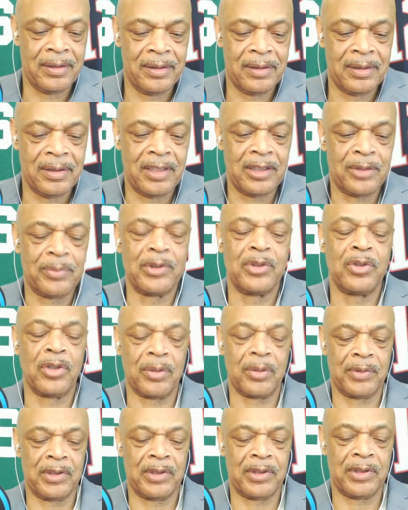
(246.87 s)
Yes, we took
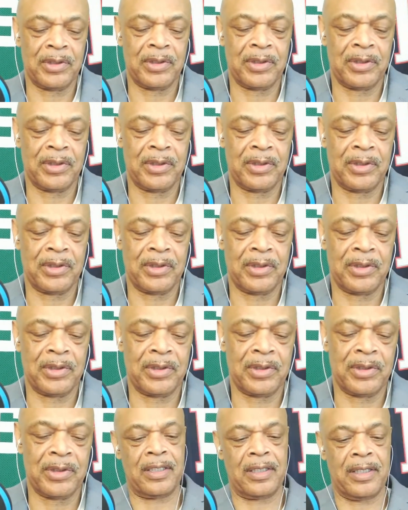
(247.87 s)
up the shield of faith on
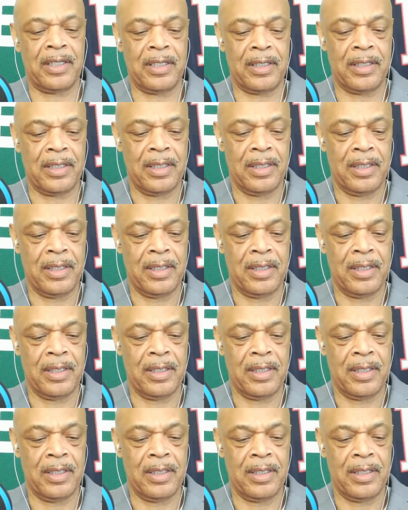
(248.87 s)
Saturday.